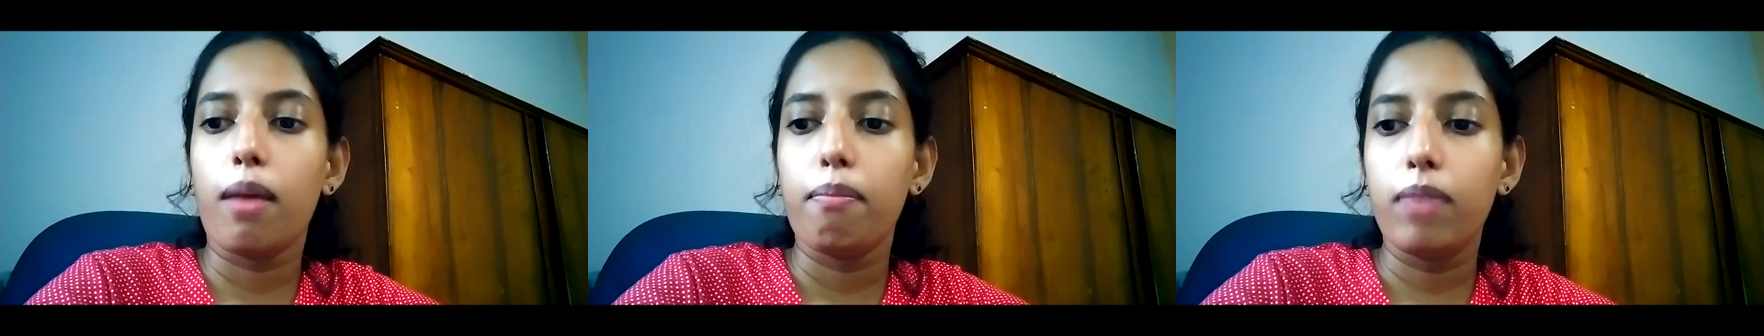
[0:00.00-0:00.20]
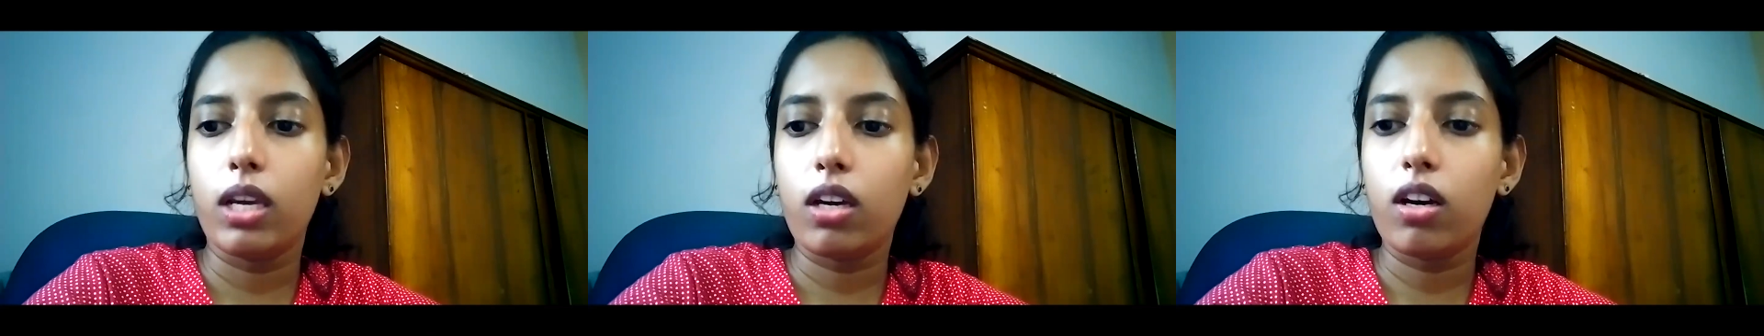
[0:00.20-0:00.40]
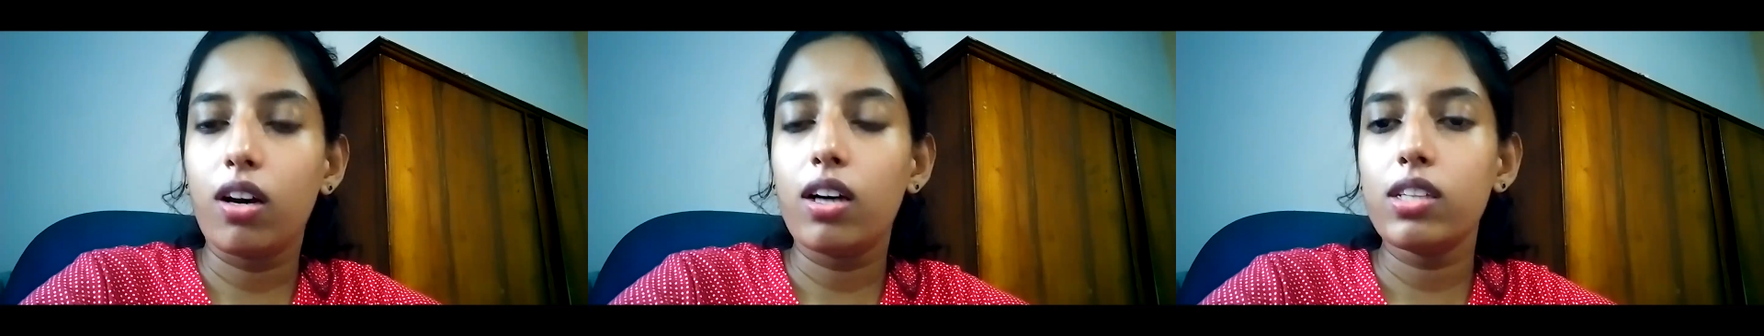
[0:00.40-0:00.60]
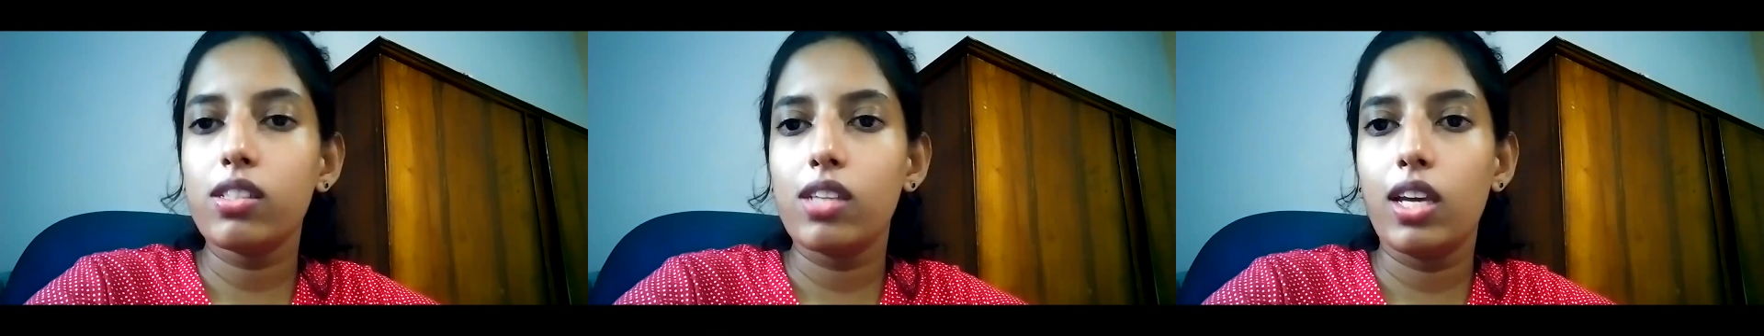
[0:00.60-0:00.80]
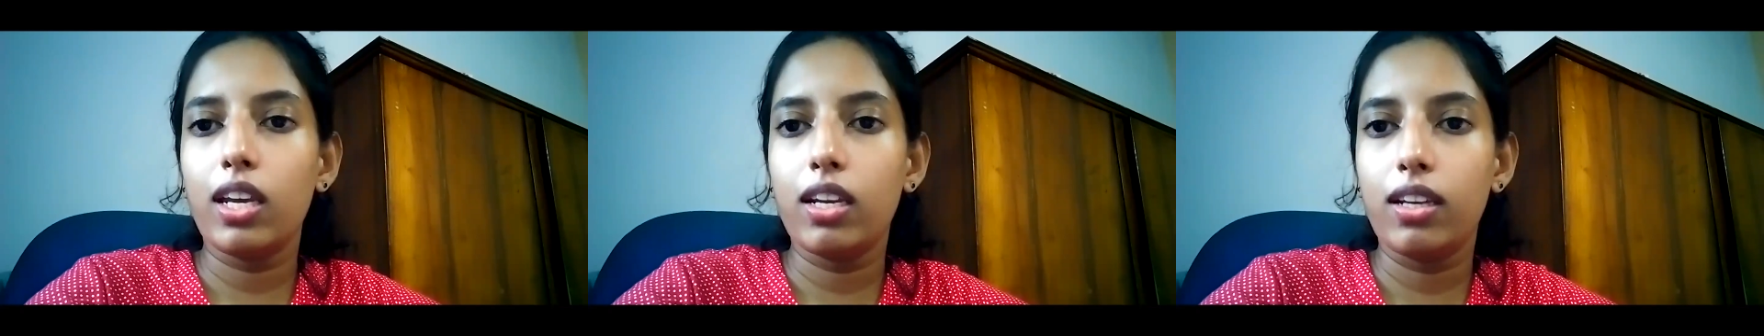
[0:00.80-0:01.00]
Because
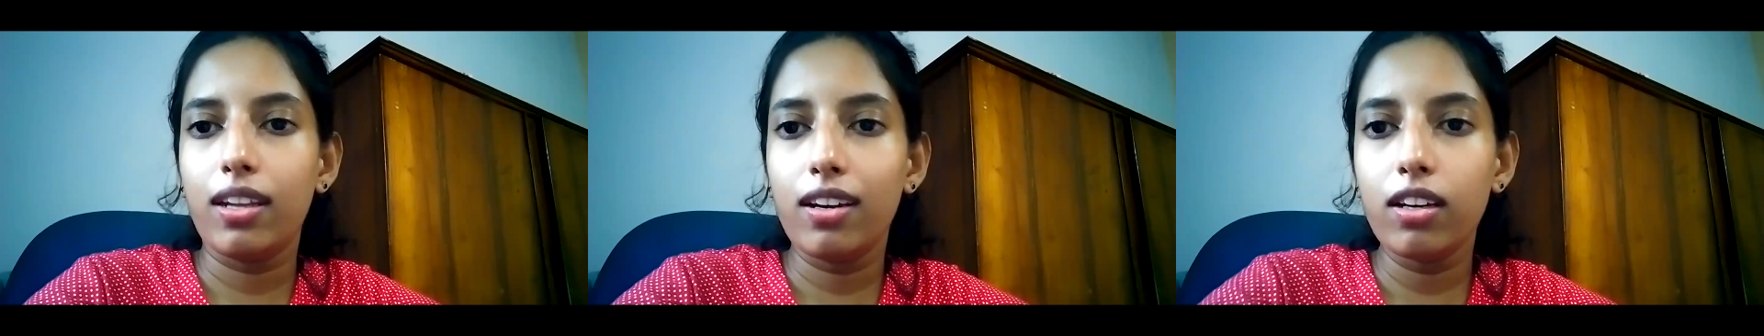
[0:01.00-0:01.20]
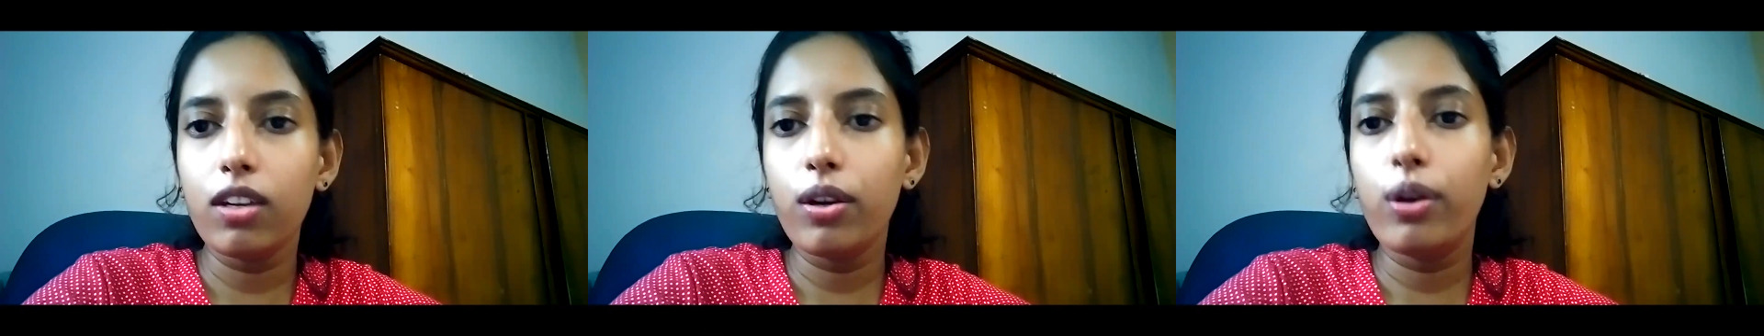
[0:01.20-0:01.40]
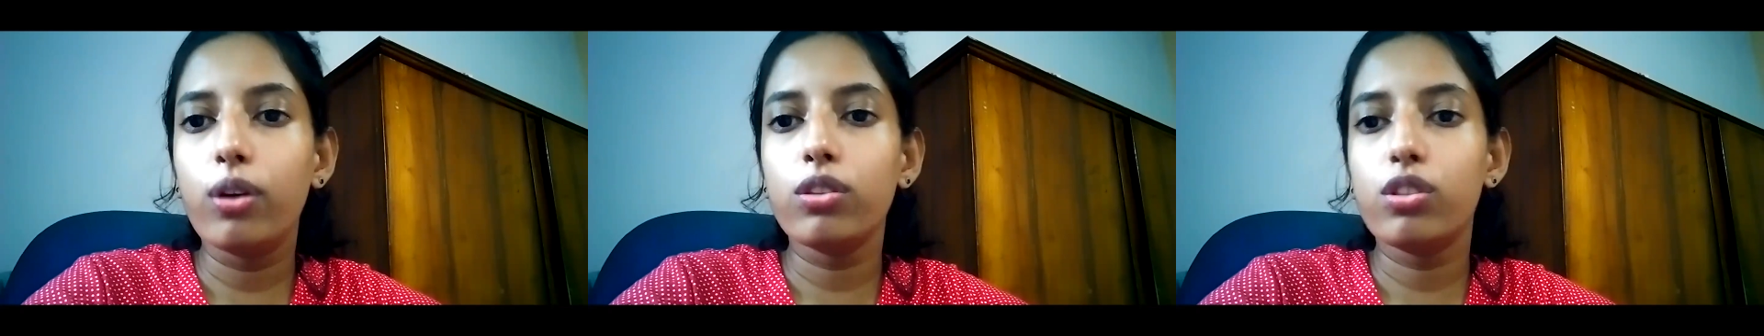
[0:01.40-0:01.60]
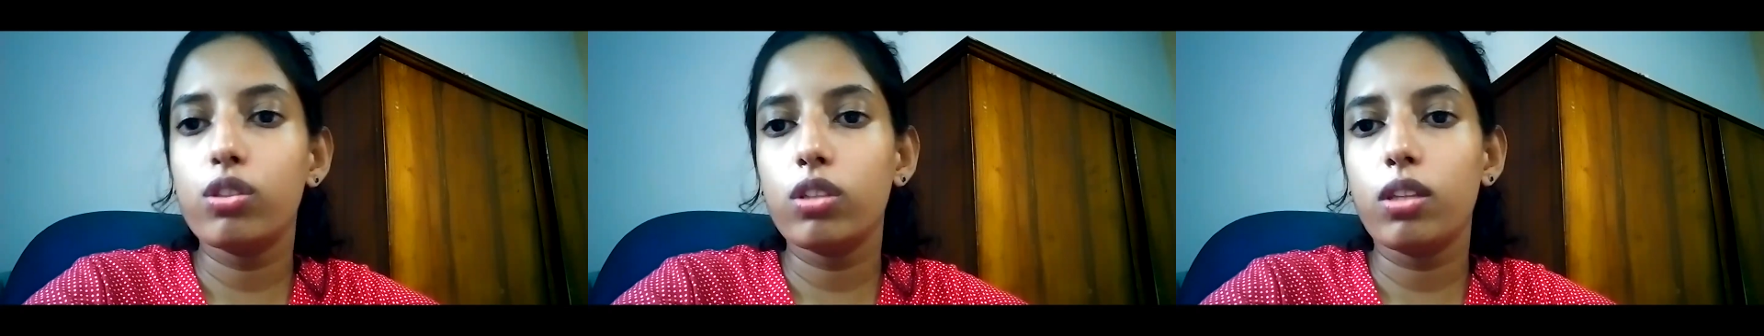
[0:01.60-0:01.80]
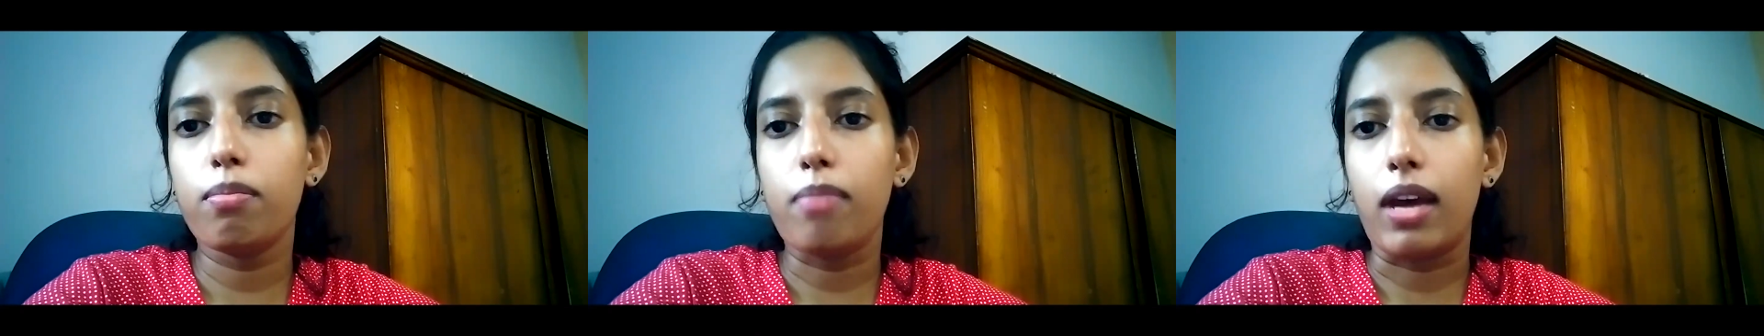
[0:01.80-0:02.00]
he didn't go
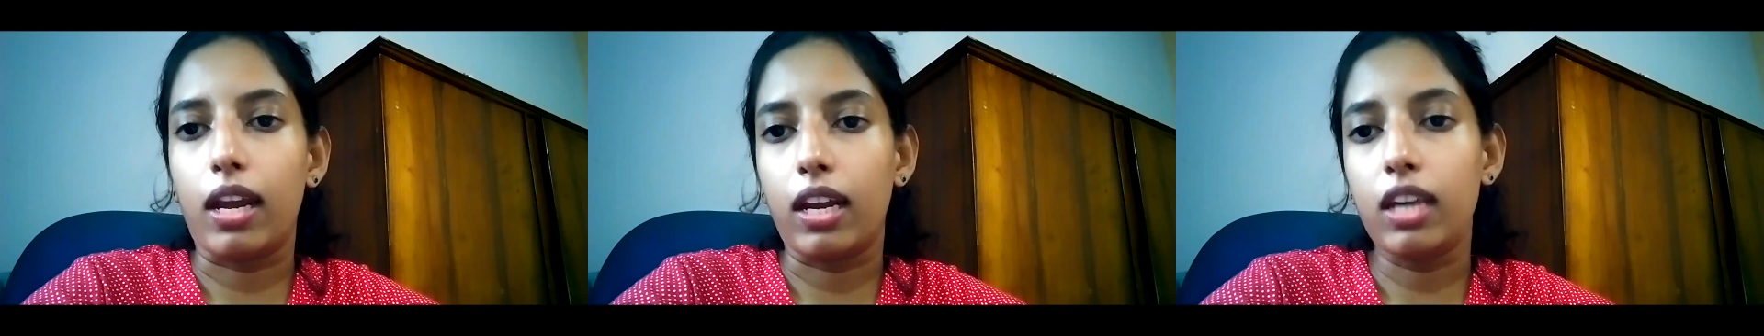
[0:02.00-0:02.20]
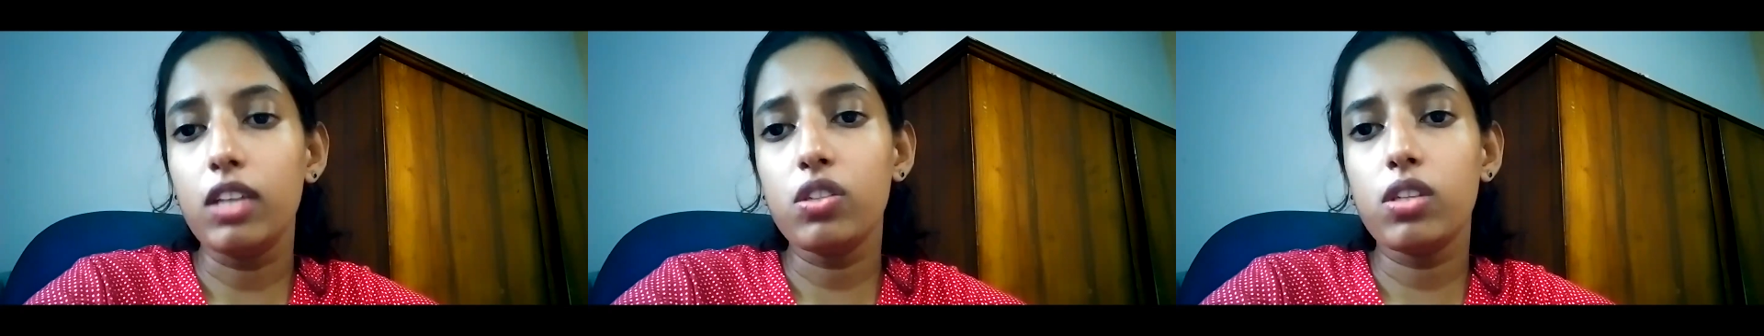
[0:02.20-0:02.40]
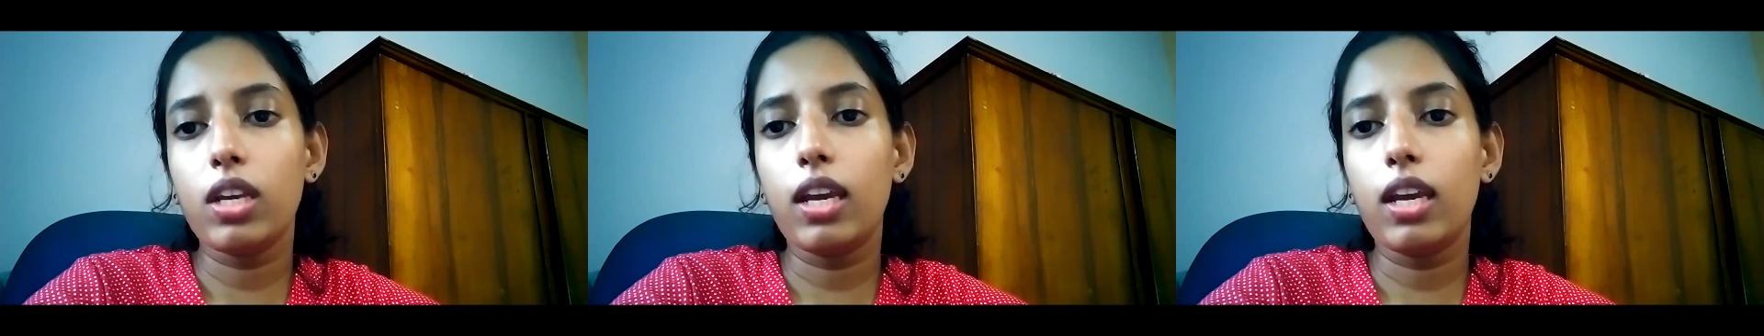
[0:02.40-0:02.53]
through the marriage,